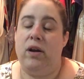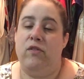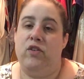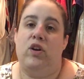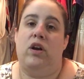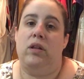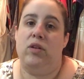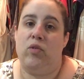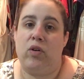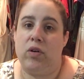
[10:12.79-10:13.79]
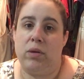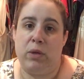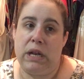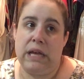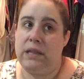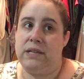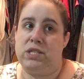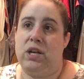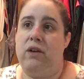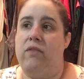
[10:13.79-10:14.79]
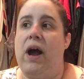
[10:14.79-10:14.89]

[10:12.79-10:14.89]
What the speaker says: of your local community listserv.